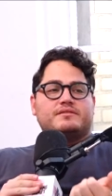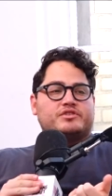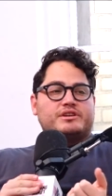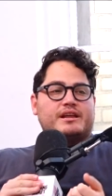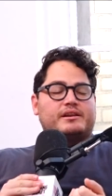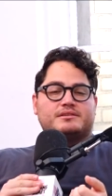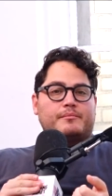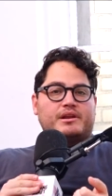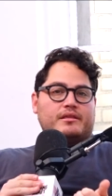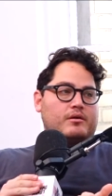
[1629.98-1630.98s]
she dated
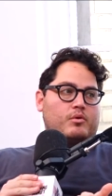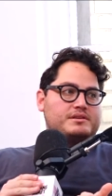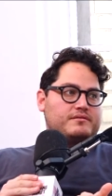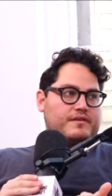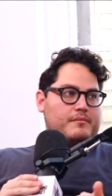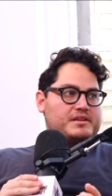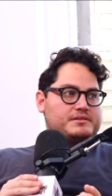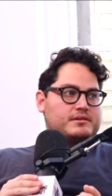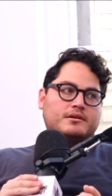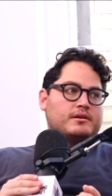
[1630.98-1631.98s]
somebody that wasn't famous.
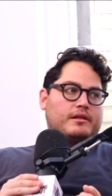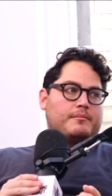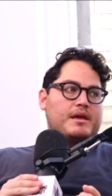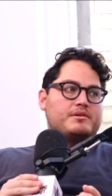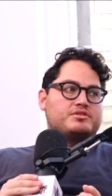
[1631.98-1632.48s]
Like, maybe she